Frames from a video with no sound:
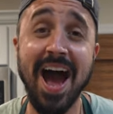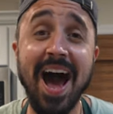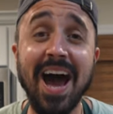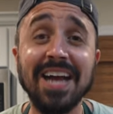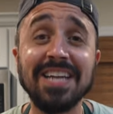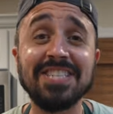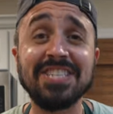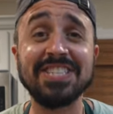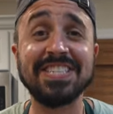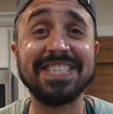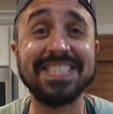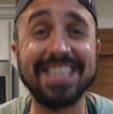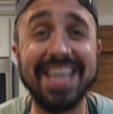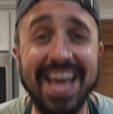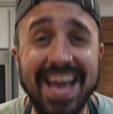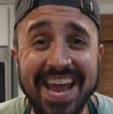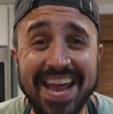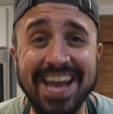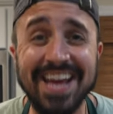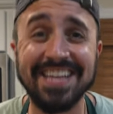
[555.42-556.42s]
I just
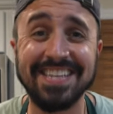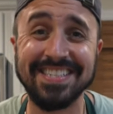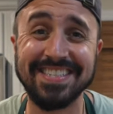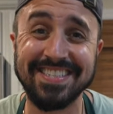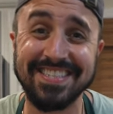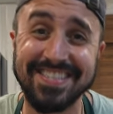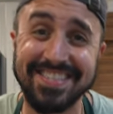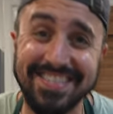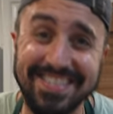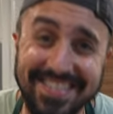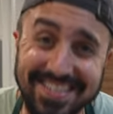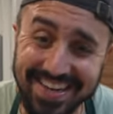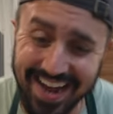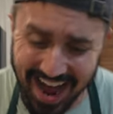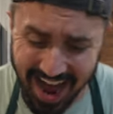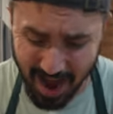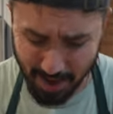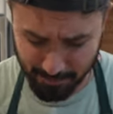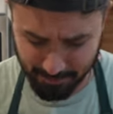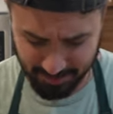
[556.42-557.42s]
can't
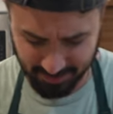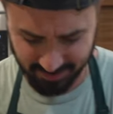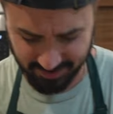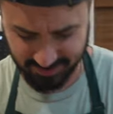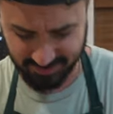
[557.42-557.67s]
stop.